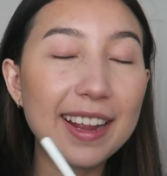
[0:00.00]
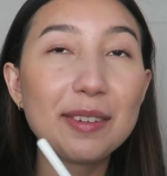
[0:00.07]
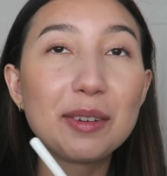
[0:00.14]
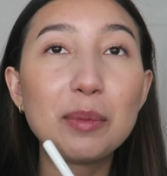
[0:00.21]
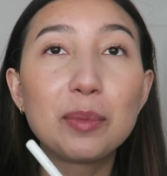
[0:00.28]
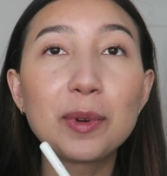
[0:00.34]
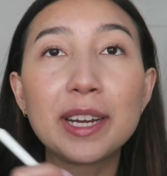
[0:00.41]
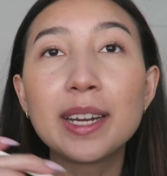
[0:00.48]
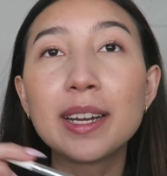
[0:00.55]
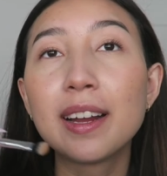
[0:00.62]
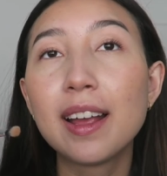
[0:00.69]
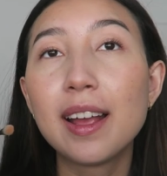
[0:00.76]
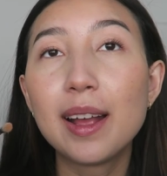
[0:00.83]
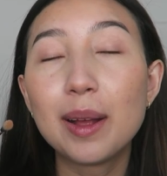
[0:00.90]
would
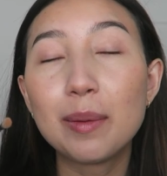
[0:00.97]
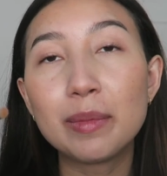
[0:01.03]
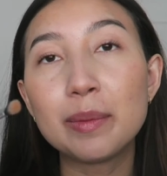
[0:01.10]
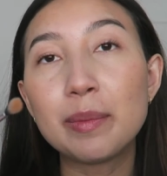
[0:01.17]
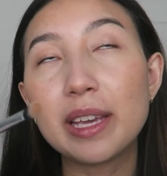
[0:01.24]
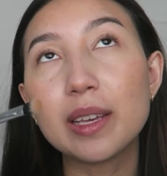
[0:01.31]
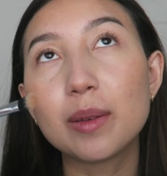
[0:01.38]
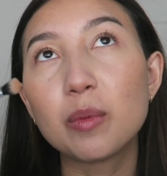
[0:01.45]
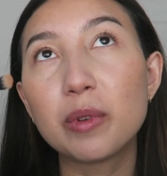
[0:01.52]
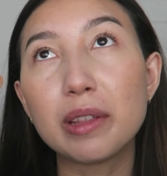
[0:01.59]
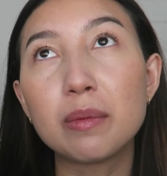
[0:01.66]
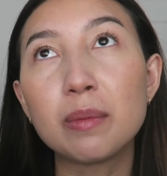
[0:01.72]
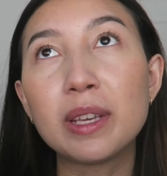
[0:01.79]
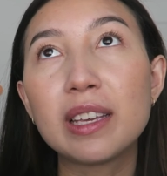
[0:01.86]
bring my makeup
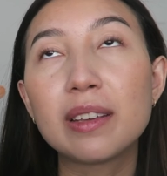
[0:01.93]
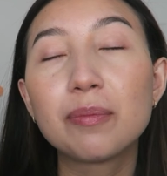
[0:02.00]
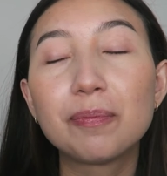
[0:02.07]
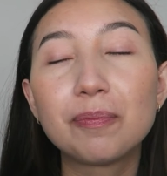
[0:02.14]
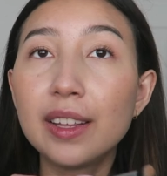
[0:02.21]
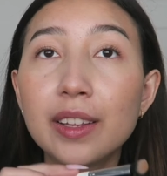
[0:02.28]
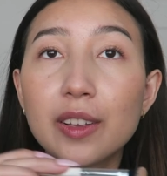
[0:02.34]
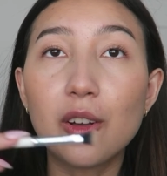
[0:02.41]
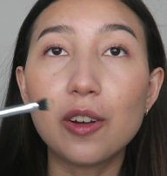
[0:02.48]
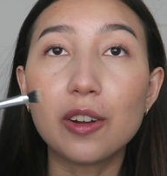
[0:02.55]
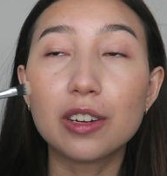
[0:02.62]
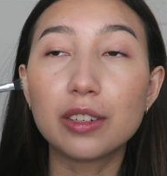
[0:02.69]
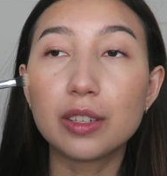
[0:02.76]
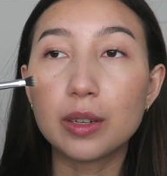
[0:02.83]
with me in the car,